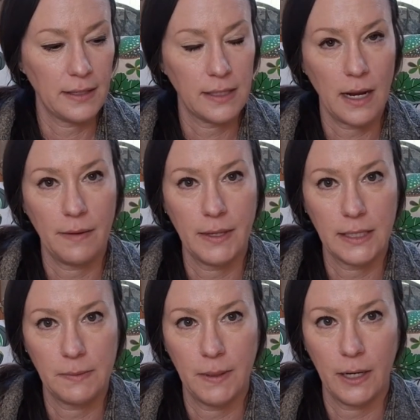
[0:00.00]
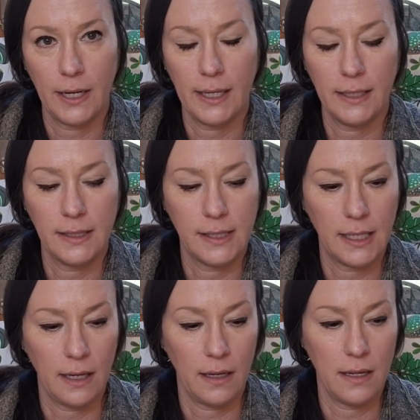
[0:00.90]
things that I'm
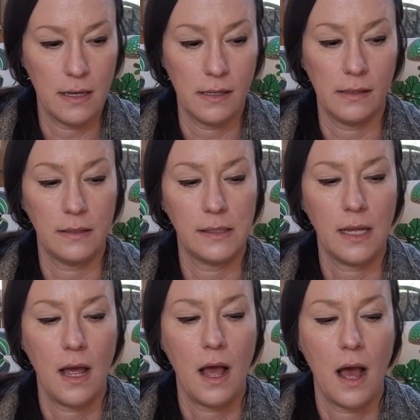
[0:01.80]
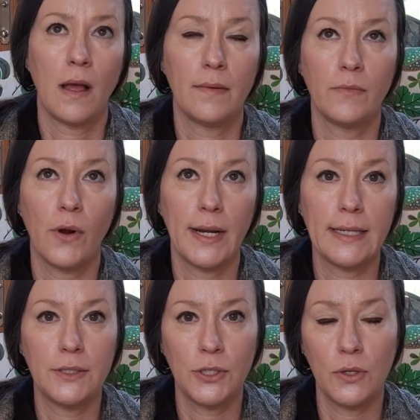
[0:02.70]
experiencing is I'm
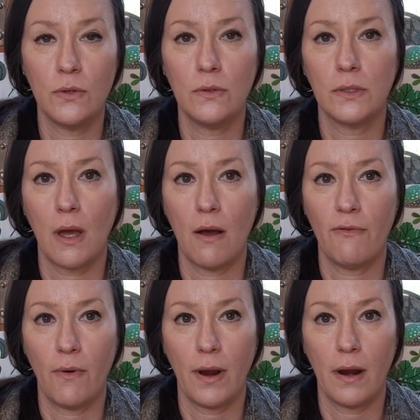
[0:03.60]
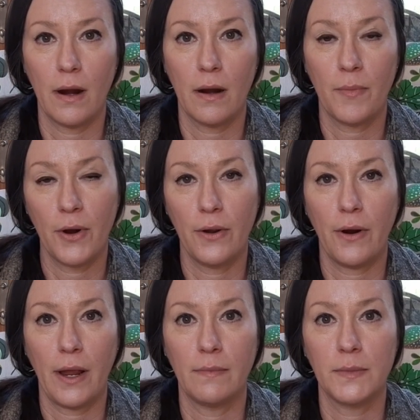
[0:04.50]
running 2 software
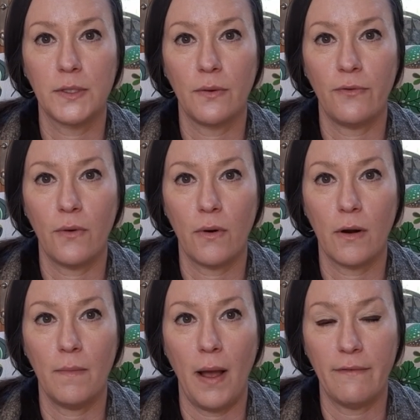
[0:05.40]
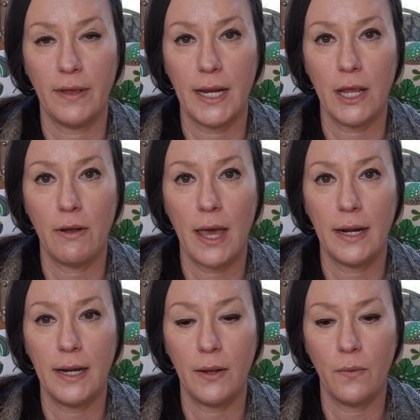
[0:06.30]
programs for my video
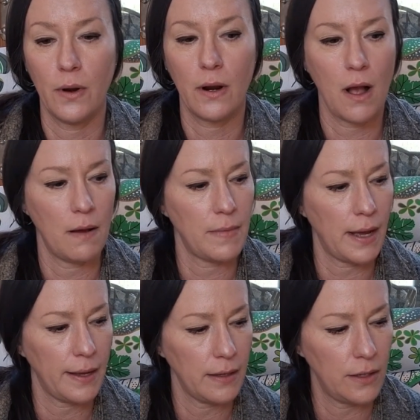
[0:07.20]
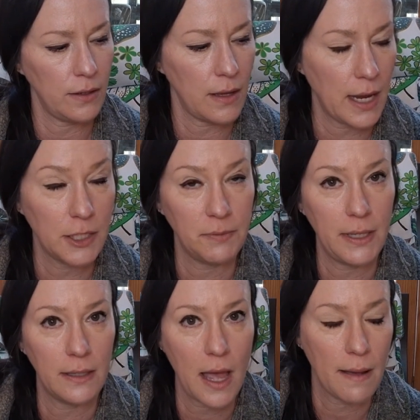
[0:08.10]
editing work on my
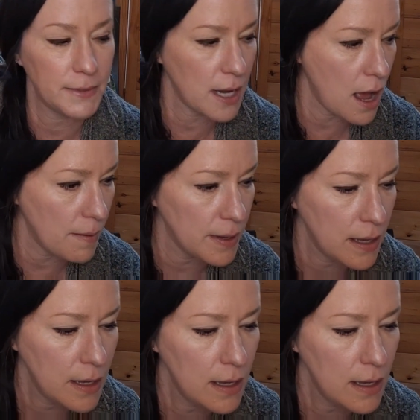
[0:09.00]
HP laptop.